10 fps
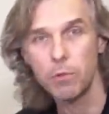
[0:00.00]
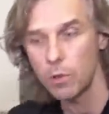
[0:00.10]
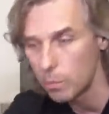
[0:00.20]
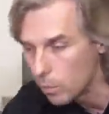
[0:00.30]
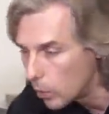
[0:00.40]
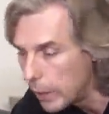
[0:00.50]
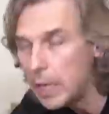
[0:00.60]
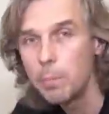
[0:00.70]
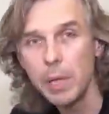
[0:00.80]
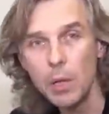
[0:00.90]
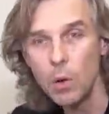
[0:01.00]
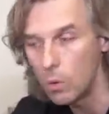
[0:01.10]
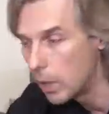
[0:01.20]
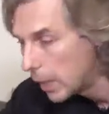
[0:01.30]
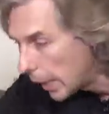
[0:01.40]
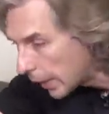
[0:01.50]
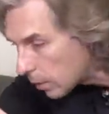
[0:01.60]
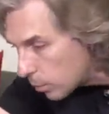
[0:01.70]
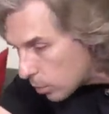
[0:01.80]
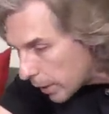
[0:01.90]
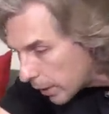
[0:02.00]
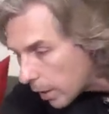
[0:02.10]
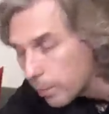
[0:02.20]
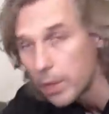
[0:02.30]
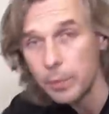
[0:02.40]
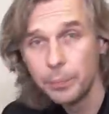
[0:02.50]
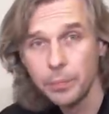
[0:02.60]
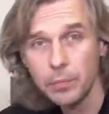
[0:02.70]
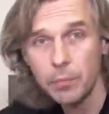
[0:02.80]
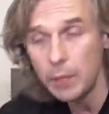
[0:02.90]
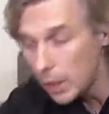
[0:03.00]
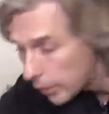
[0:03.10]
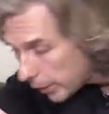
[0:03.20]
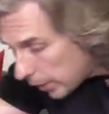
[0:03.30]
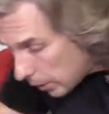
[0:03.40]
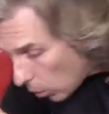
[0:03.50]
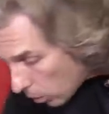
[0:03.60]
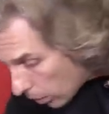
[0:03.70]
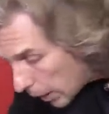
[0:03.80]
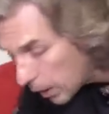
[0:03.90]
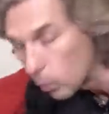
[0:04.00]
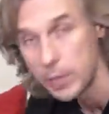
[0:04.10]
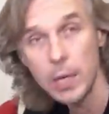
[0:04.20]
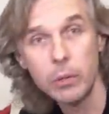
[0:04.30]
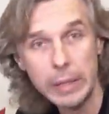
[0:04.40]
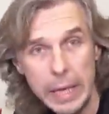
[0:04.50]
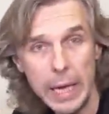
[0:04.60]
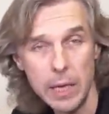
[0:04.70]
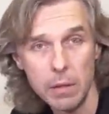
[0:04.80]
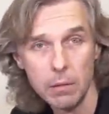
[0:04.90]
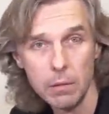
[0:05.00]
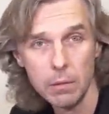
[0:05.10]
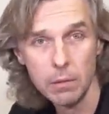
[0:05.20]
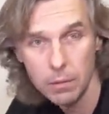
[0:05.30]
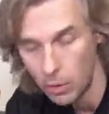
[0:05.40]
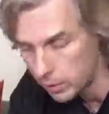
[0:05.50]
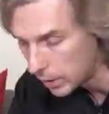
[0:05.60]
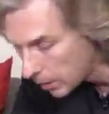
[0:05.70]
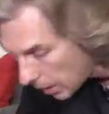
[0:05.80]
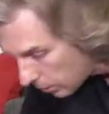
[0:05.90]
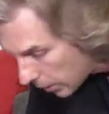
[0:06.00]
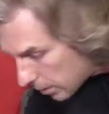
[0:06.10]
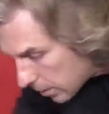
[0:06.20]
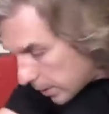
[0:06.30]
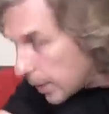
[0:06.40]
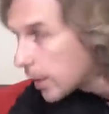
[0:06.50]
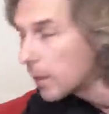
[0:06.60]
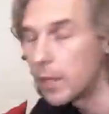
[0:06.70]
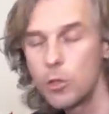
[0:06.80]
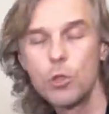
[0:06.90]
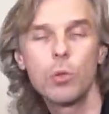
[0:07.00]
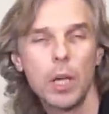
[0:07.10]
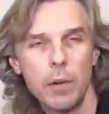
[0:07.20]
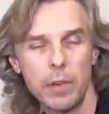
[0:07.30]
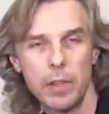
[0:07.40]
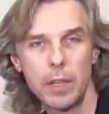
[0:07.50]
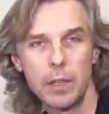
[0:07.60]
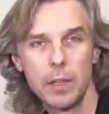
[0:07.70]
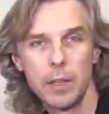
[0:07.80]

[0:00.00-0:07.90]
from really below, I can put my camera really low without laying on the ground and see and shoot everything.